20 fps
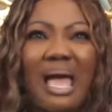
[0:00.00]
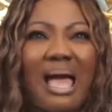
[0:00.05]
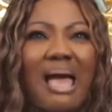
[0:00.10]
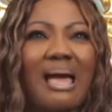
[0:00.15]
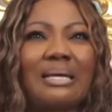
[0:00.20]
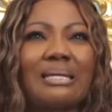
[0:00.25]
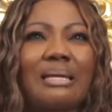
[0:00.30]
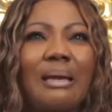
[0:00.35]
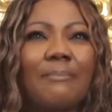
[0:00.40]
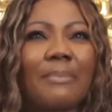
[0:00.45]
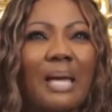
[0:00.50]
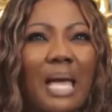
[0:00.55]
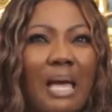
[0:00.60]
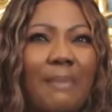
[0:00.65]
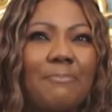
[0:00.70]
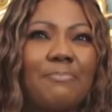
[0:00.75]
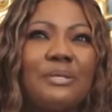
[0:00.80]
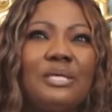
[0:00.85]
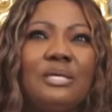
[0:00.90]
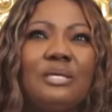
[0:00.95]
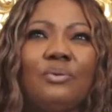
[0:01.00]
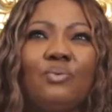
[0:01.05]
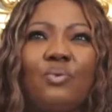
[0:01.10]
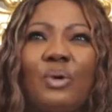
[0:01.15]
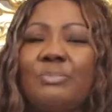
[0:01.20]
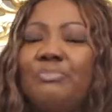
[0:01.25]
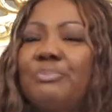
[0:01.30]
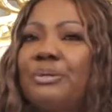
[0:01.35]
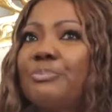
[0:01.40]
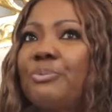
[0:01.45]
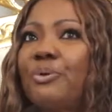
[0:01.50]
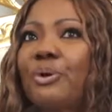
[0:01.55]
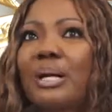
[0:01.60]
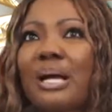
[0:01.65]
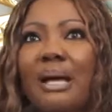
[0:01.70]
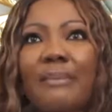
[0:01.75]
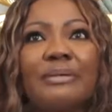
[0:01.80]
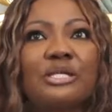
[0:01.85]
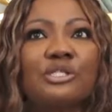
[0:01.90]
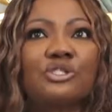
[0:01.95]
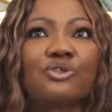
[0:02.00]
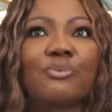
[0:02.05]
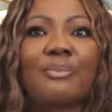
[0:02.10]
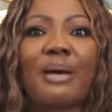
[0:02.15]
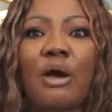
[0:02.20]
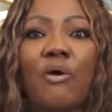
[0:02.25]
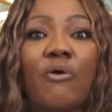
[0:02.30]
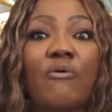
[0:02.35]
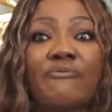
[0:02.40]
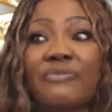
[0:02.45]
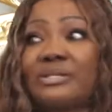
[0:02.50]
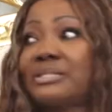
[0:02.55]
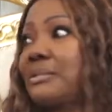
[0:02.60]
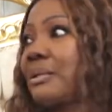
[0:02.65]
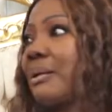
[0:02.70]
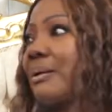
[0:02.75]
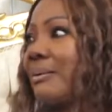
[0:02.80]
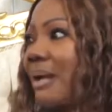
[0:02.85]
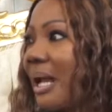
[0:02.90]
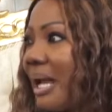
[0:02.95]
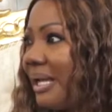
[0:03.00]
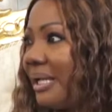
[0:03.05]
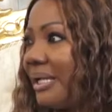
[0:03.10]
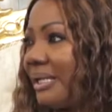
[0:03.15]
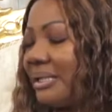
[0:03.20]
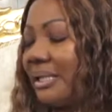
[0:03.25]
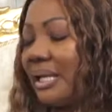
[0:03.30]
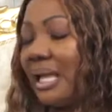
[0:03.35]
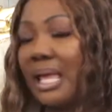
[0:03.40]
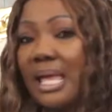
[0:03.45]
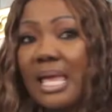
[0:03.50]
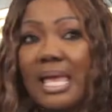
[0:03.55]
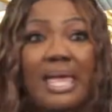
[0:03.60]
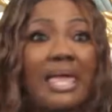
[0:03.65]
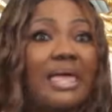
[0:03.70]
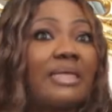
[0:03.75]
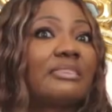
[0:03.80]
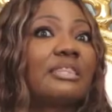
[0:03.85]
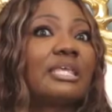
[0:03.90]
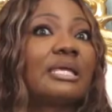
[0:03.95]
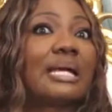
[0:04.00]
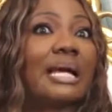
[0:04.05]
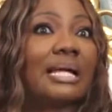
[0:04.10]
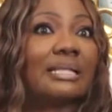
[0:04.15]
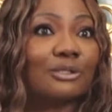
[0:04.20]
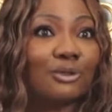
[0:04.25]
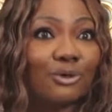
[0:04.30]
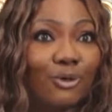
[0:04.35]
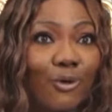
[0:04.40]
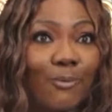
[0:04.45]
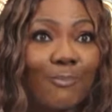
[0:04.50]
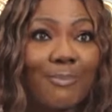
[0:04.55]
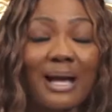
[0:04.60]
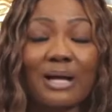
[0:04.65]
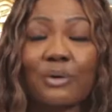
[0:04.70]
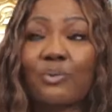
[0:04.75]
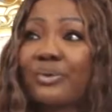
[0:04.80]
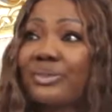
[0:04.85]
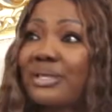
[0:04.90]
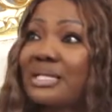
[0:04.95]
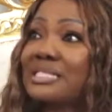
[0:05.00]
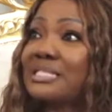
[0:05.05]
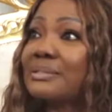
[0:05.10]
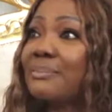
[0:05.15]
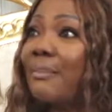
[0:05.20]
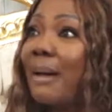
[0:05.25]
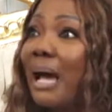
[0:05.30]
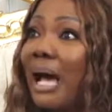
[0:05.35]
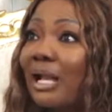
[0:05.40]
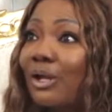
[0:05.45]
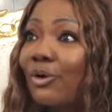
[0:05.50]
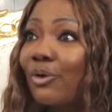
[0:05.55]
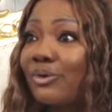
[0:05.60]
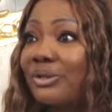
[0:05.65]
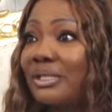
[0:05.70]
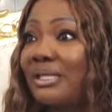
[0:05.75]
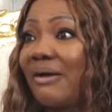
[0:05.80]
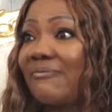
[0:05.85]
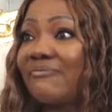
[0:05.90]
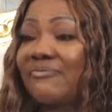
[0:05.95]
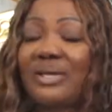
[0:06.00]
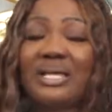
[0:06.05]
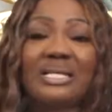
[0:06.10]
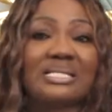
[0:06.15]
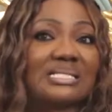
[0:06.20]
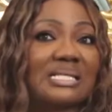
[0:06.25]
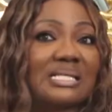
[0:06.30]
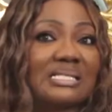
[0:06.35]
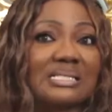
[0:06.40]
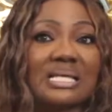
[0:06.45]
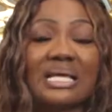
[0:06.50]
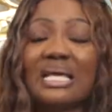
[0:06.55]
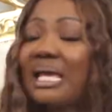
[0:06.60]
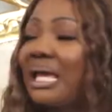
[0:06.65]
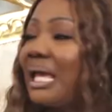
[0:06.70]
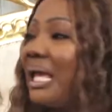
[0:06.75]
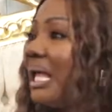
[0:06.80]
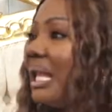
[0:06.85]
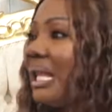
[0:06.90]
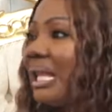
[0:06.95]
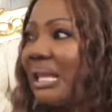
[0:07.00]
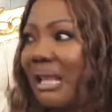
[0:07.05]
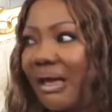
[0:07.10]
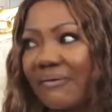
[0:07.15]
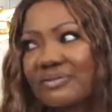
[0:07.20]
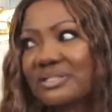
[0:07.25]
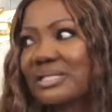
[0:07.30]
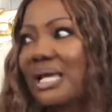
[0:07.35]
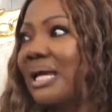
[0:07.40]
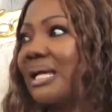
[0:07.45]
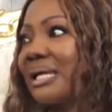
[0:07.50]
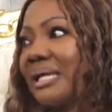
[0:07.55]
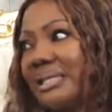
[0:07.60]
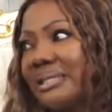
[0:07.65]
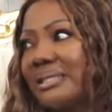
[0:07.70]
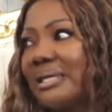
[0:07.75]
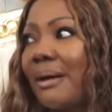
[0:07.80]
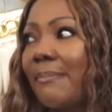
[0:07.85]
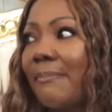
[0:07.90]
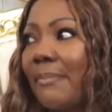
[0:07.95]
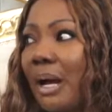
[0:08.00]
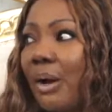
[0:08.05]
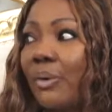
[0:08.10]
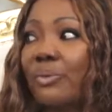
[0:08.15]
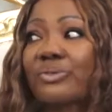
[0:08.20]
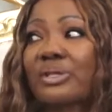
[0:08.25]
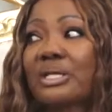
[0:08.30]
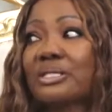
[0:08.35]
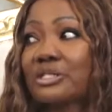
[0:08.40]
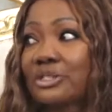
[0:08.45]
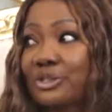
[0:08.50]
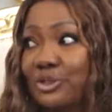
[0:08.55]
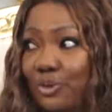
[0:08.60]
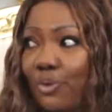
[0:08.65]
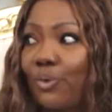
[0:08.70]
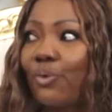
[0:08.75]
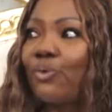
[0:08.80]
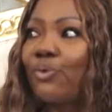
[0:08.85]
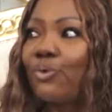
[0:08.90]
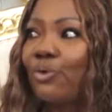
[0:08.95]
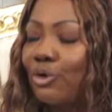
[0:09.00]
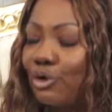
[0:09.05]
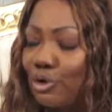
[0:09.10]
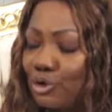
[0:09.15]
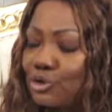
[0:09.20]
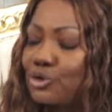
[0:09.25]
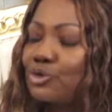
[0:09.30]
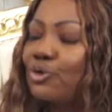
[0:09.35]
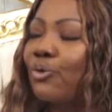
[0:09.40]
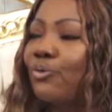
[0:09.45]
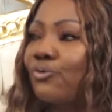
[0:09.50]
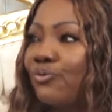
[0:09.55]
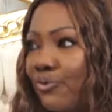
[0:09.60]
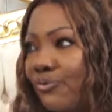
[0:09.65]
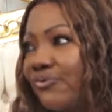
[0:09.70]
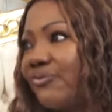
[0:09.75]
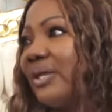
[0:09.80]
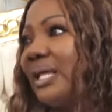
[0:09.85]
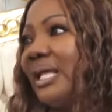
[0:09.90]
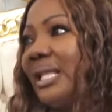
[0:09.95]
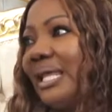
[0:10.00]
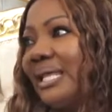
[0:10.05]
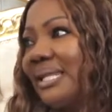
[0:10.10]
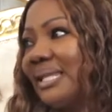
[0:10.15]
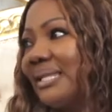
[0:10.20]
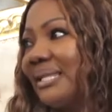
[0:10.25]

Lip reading: I am happy when people come into my office crying and they can go back with a smile on their faces and laughter in their mouth. It's so, so fulfilling.